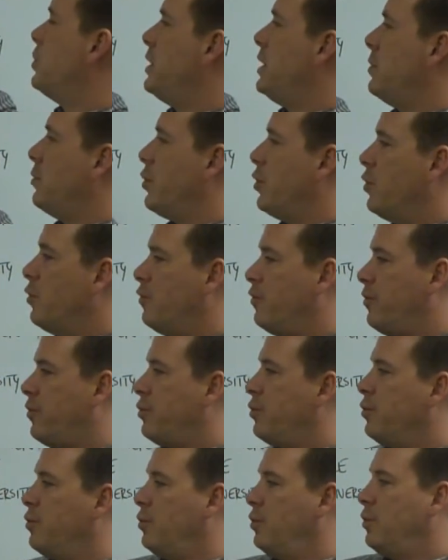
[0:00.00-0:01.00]
be improved
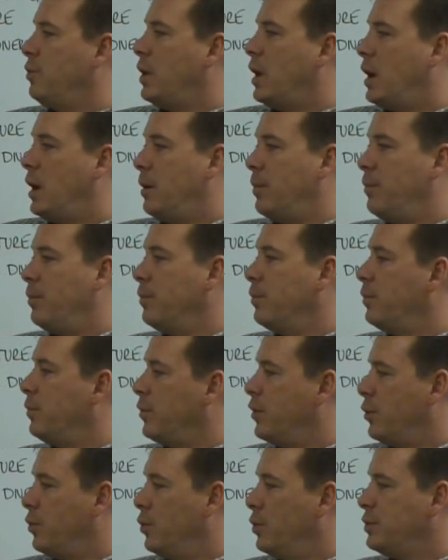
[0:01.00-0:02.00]
through
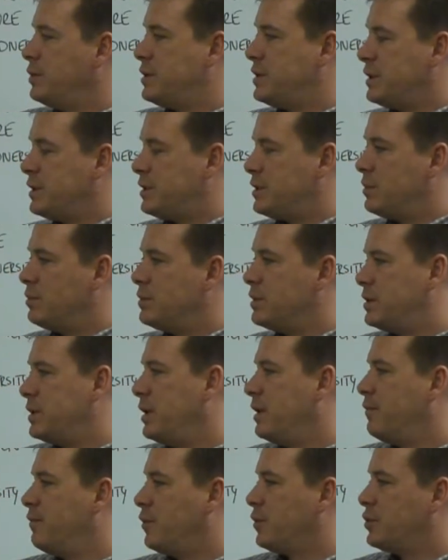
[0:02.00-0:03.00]
the root systems
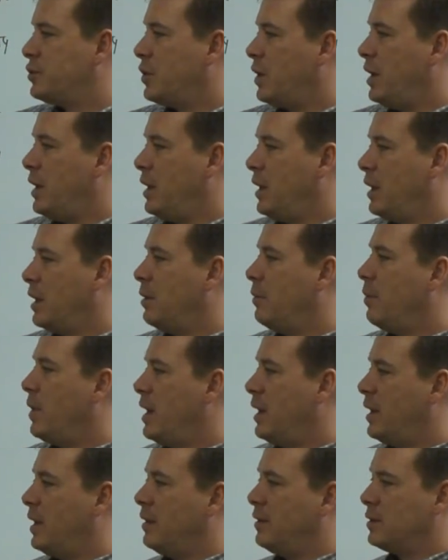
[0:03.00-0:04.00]
infiltrating and
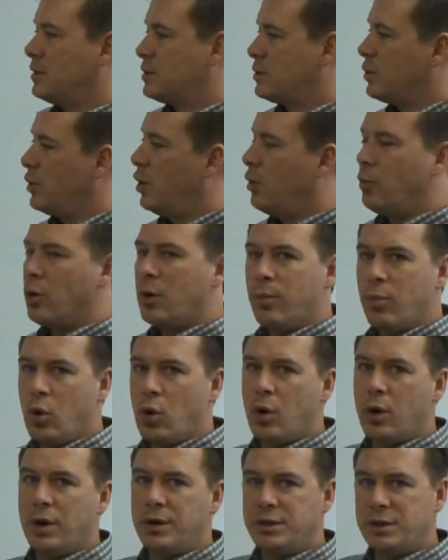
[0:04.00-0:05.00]
making the soil more
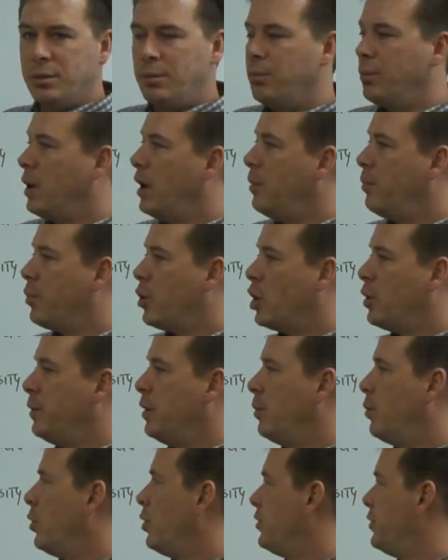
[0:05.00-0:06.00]
porous and
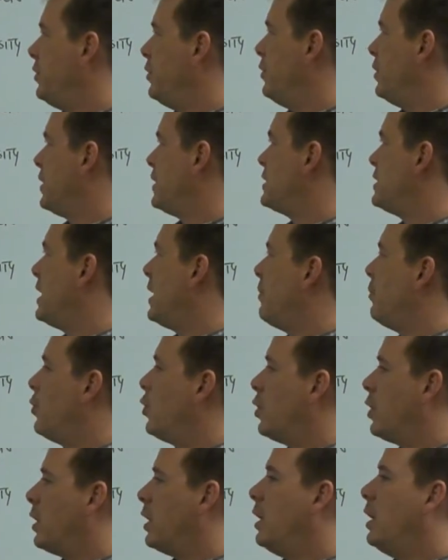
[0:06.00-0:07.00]
permeable to accept
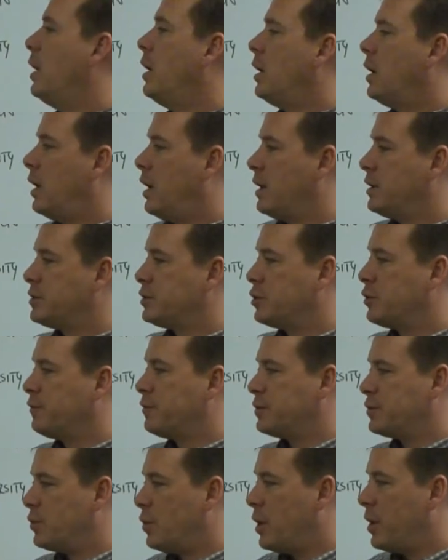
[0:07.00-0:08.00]
more
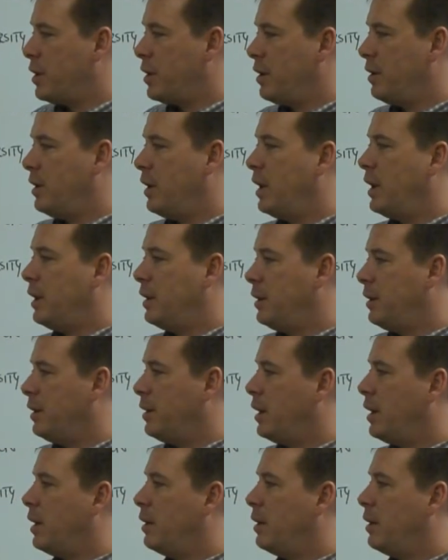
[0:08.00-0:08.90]
surface water and